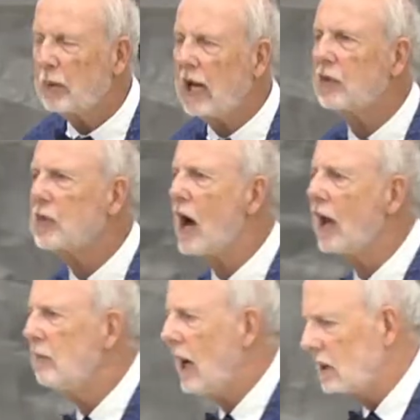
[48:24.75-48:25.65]
but I
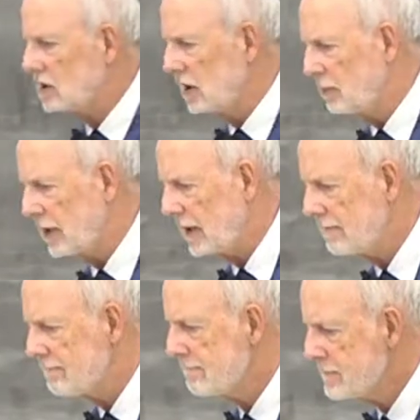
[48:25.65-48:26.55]
thought about something.
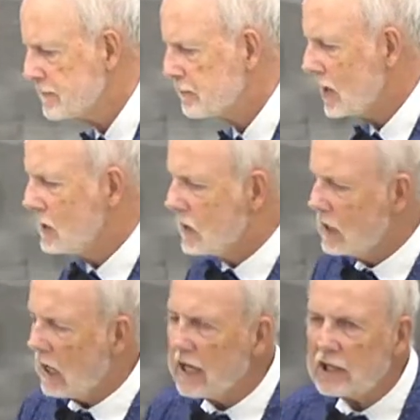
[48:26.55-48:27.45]

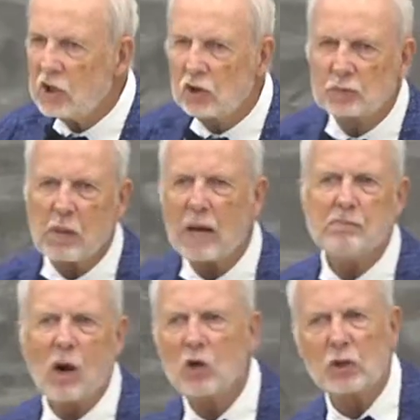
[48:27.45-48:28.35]
I used my
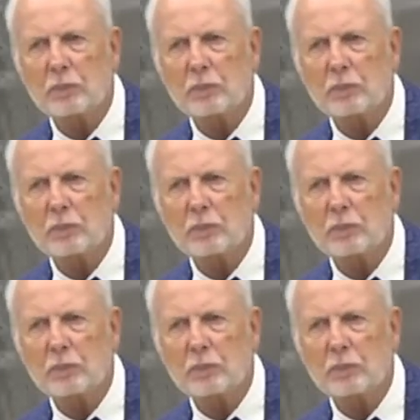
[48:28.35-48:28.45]
most